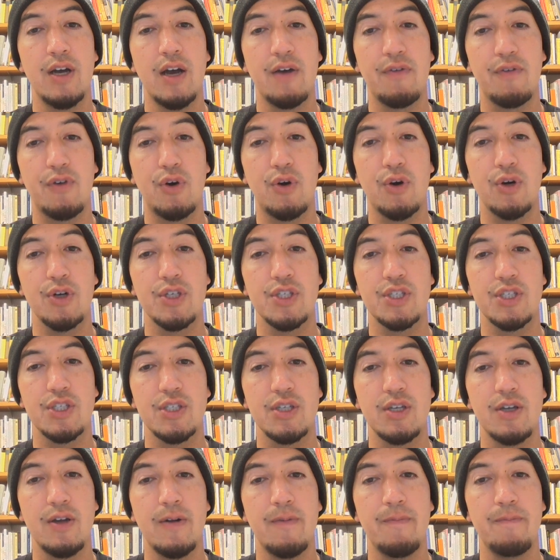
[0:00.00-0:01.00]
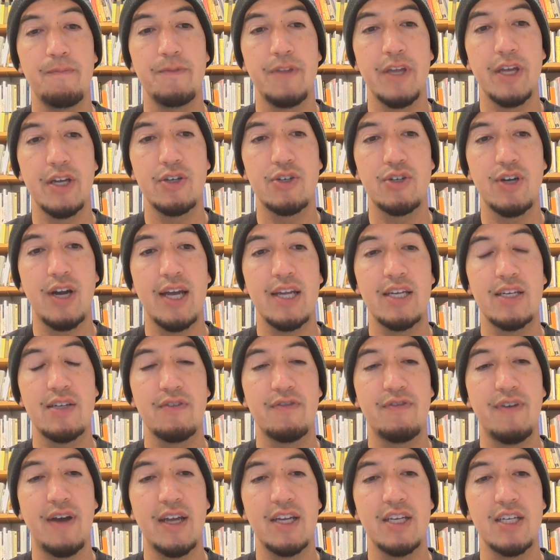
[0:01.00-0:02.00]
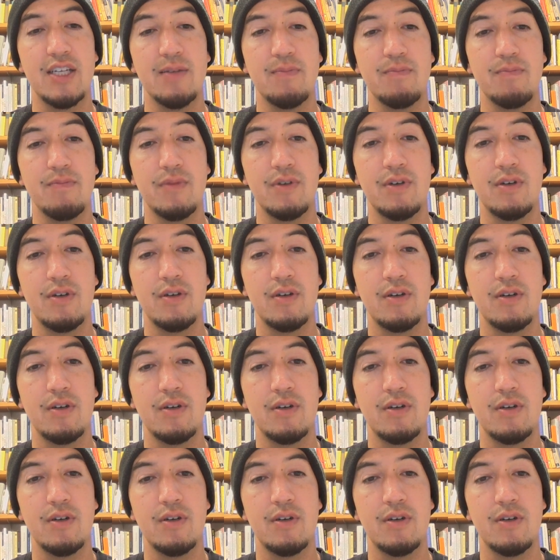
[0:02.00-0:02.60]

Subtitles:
Of course, they had tried to find him.